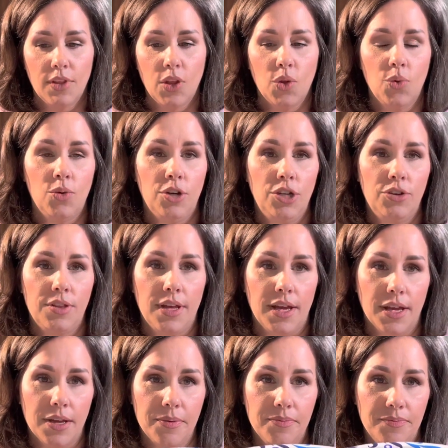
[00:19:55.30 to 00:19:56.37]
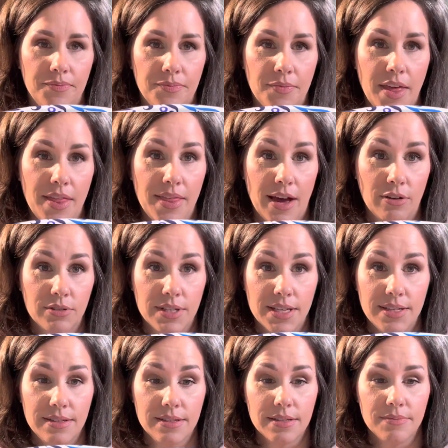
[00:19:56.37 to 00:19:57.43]
What do you think?
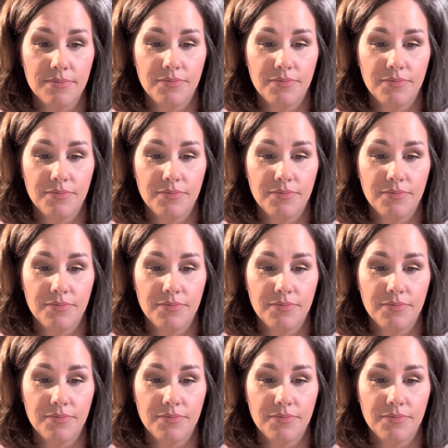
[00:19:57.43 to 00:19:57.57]
Thousands?